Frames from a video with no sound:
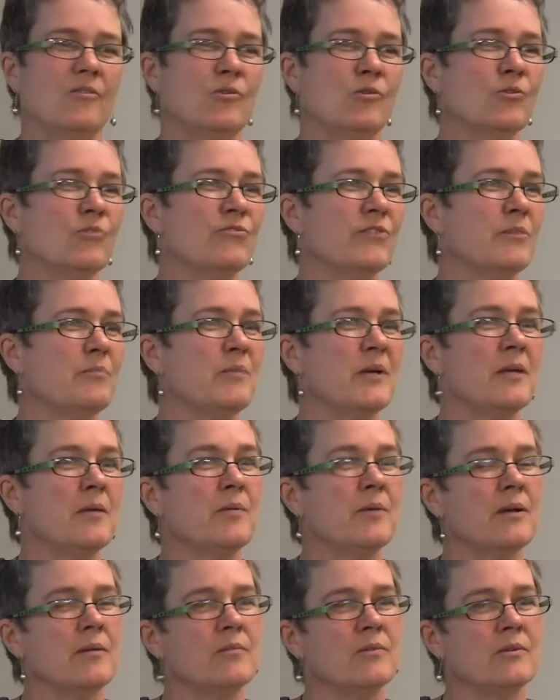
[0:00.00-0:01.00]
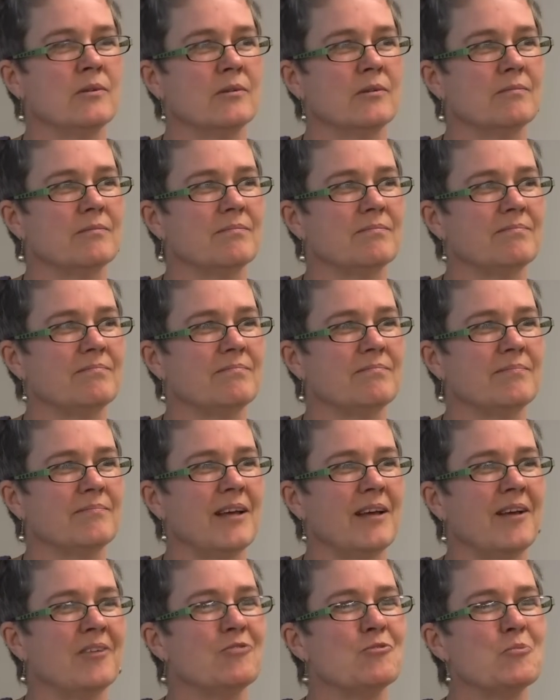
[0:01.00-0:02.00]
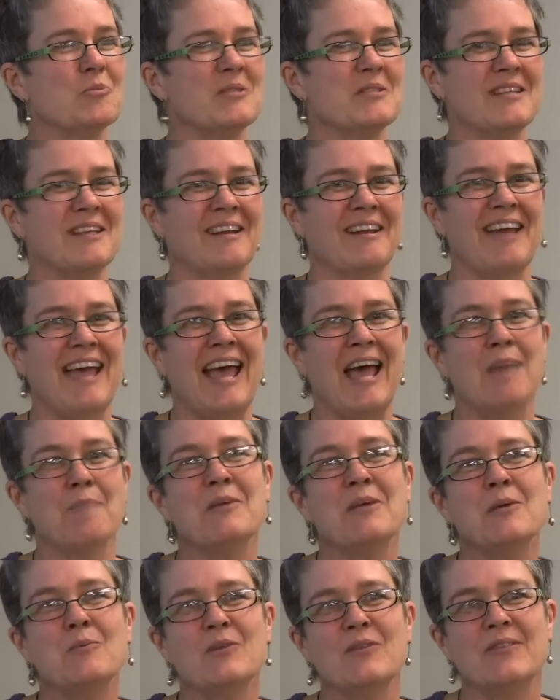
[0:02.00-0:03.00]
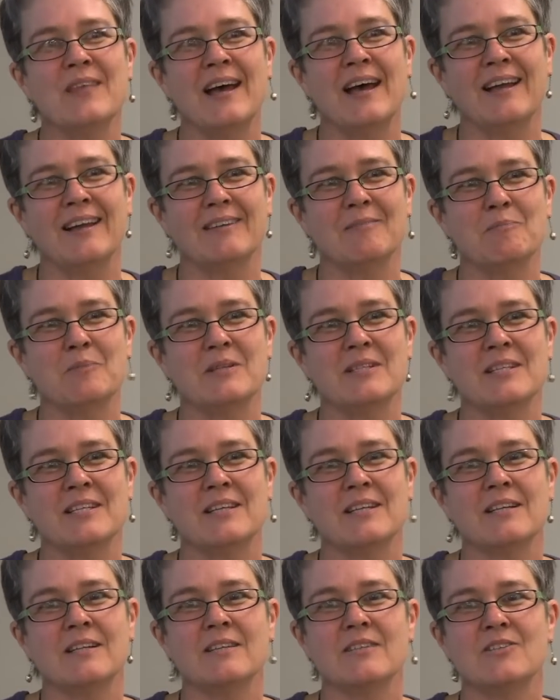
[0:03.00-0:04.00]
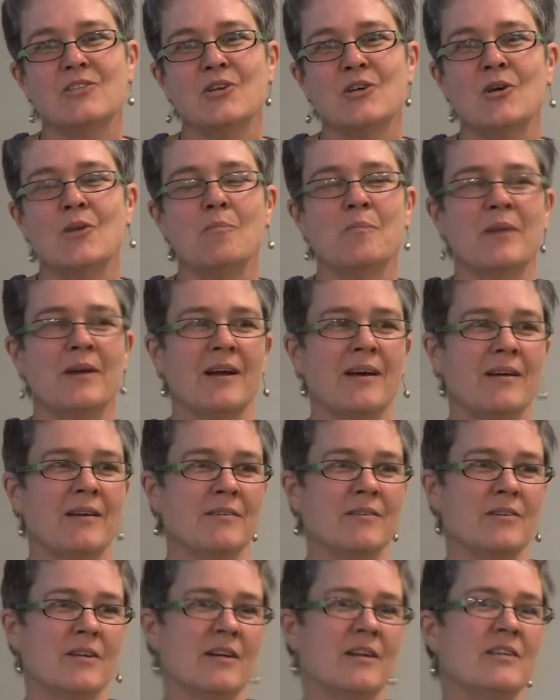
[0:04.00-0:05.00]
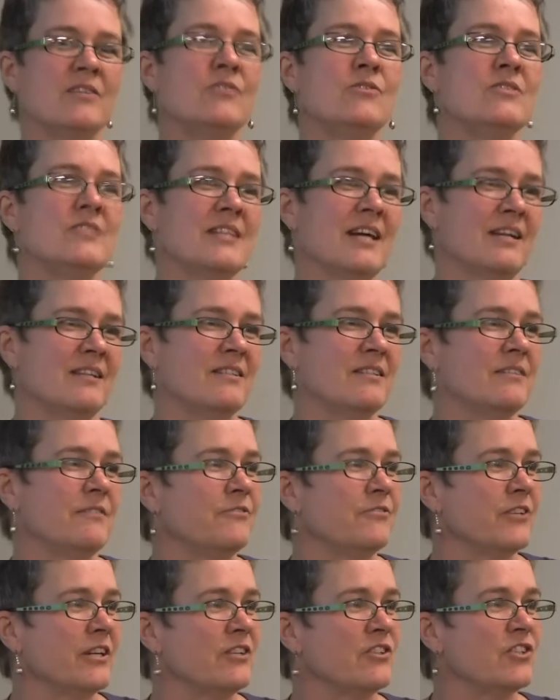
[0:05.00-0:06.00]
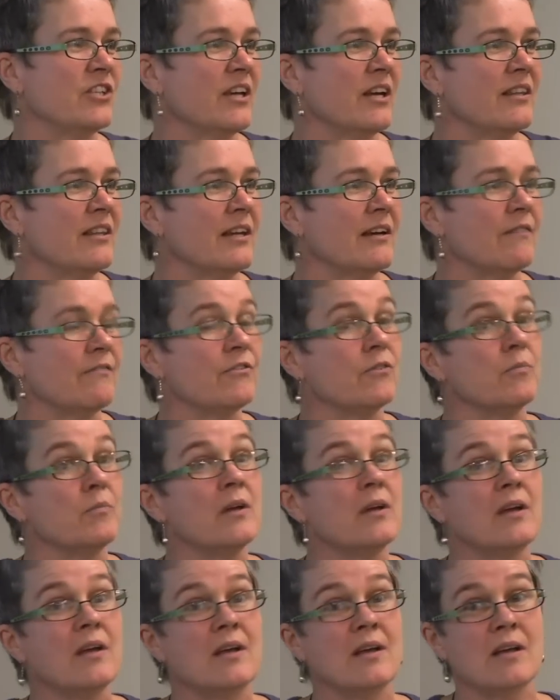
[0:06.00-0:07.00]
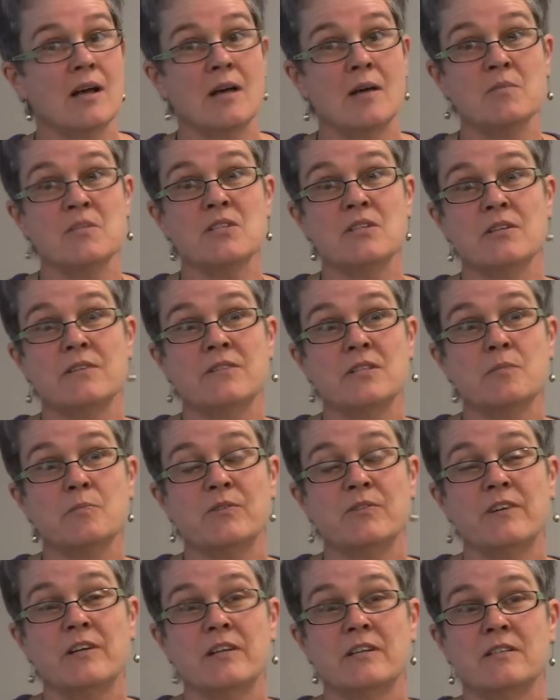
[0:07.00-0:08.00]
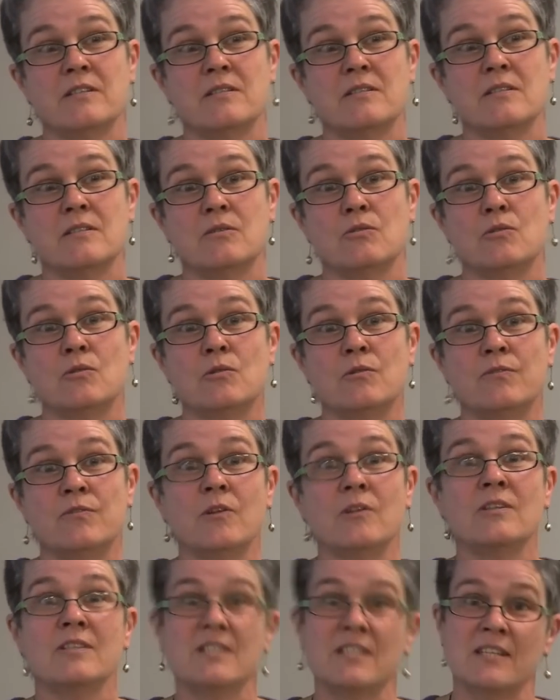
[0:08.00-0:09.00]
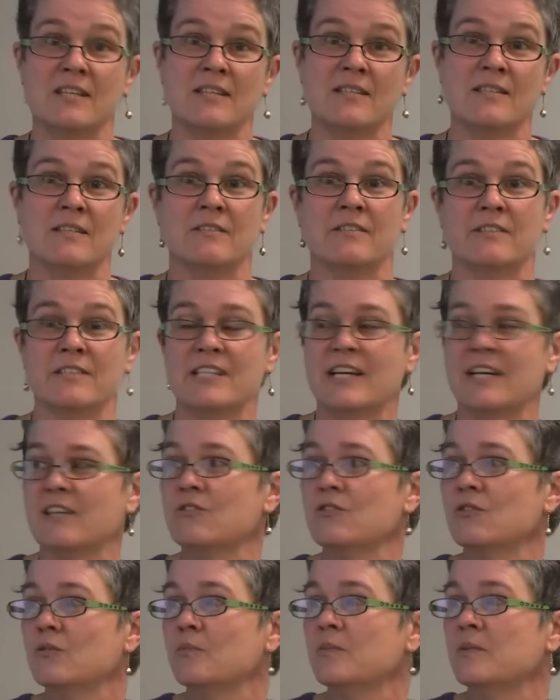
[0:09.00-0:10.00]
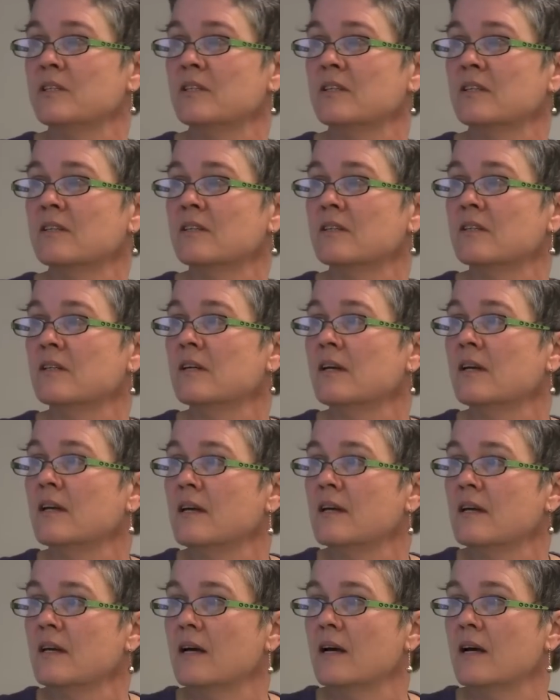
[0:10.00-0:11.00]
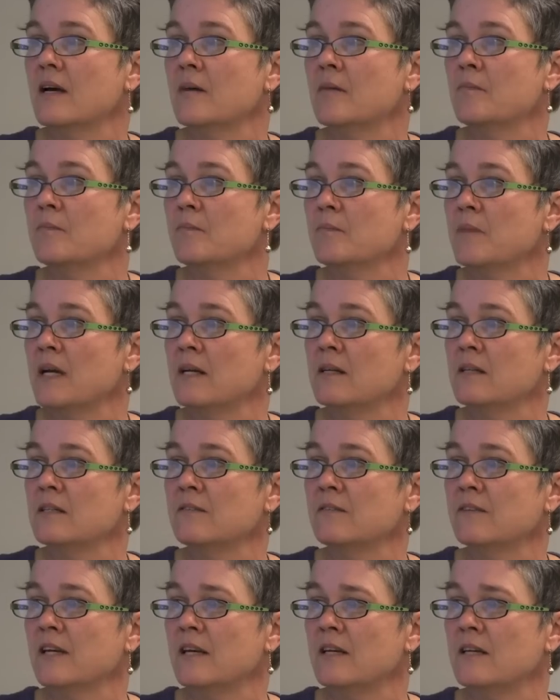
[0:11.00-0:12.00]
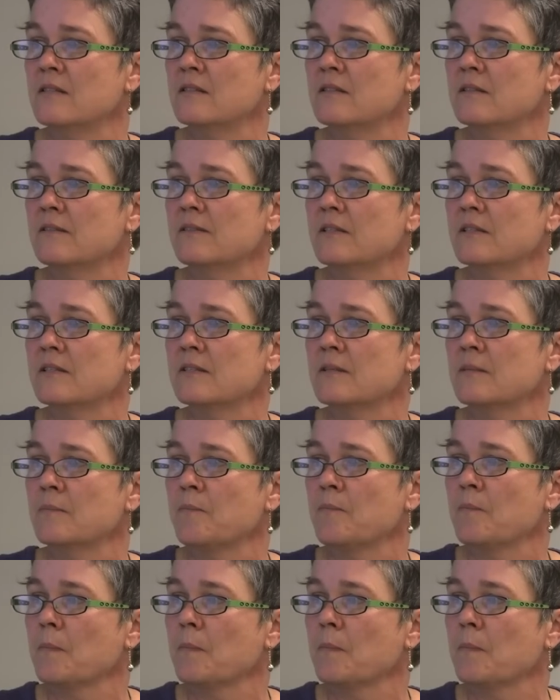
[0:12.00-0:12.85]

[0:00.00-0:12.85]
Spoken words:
Ordinary people, I'm not 100% happy with that particular term, but I use that to differentiate that from service providers or volunteers that are attached to a particular palliative care service.